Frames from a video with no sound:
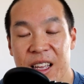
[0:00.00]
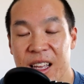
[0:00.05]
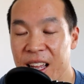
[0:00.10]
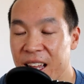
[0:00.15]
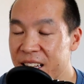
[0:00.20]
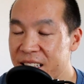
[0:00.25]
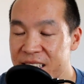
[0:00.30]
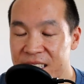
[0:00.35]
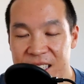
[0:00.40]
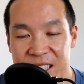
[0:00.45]

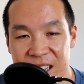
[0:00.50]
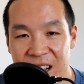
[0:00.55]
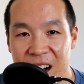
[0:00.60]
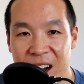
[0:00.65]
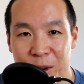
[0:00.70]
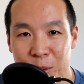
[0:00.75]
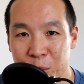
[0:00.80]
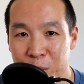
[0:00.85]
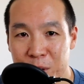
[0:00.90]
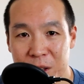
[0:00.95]
it's
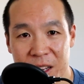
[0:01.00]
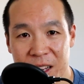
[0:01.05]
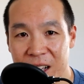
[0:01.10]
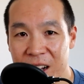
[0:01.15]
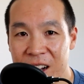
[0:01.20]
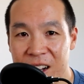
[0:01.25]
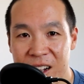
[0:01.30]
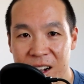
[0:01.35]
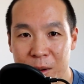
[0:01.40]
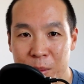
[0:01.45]
not really
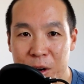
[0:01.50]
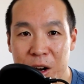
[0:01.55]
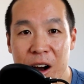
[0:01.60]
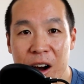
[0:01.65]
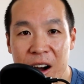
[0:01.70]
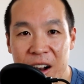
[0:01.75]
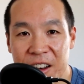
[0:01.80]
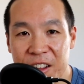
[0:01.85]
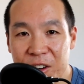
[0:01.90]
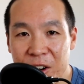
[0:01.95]
a
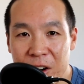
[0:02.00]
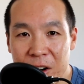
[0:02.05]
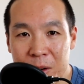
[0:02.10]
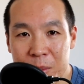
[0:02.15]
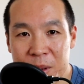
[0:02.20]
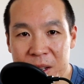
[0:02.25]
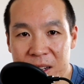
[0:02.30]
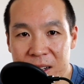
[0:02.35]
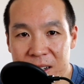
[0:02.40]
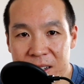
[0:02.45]
con at all
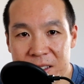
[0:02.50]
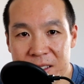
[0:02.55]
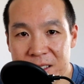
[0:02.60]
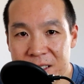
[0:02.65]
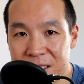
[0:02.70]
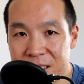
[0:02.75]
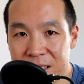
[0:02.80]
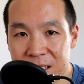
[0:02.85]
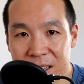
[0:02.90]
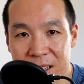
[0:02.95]

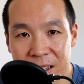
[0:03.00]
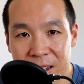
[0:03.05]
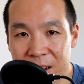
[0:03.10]
because,